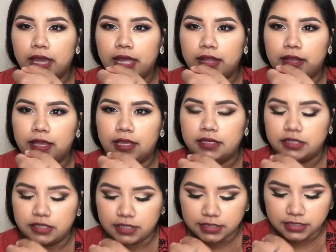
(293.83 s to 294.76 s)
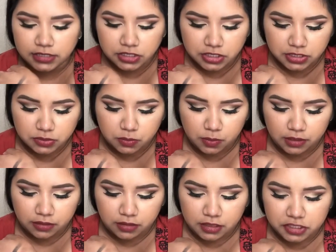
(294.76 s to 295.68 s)
And then this is just
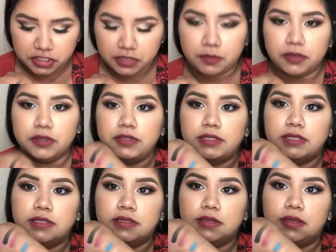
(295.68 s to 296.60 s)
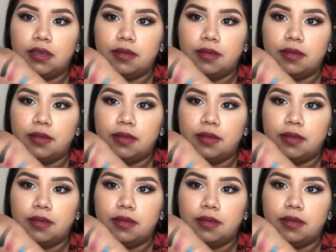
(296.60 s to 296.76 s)
one of the shimmers.